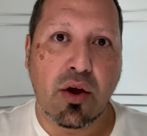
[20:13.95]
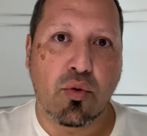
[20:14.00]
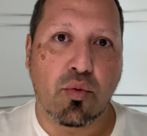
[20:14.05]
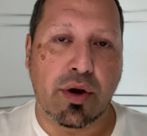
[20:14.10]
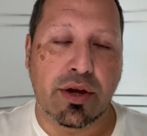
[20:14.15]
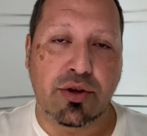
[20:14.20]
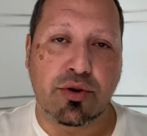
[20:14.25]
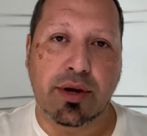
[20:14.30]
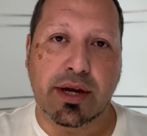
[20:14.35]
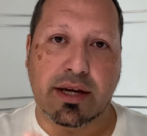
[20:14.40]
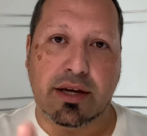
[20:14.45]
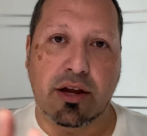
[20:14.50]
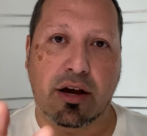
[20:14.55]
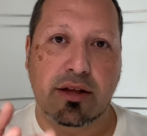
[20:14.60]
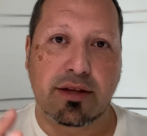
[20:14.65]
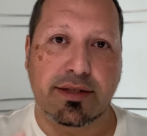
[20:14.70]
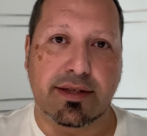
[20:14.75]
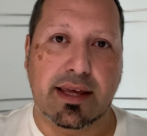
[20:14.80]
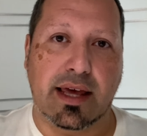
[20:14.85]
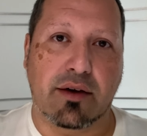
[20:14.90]
When you
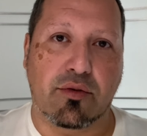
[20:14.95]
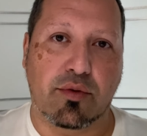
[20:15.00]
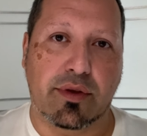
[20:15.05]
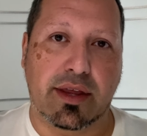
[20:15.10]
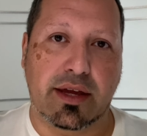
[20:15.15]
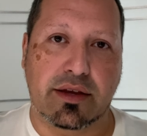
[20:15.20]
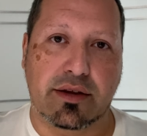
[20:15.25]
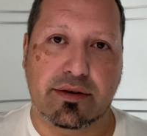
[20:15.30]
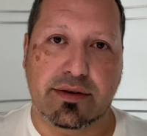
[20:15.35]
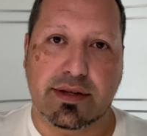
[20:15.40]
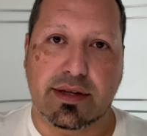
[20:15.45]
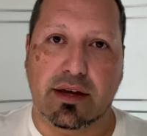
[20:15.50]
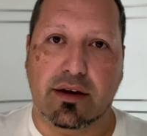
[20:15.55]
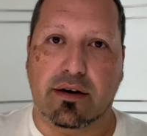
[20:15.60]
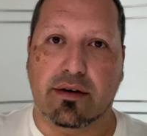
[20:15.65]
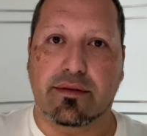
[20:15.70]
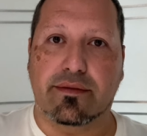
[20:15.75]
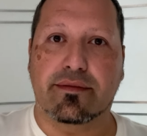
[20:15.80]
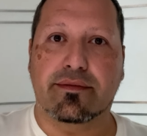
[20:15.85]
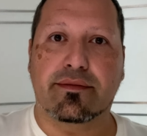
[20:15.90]
acknowledge that within
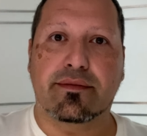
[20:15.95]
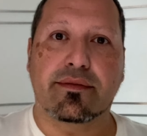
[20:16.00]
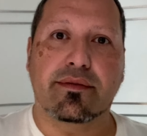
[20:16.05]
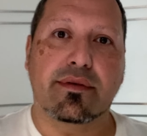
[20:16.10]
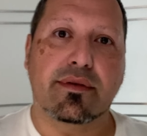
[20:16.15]
yourself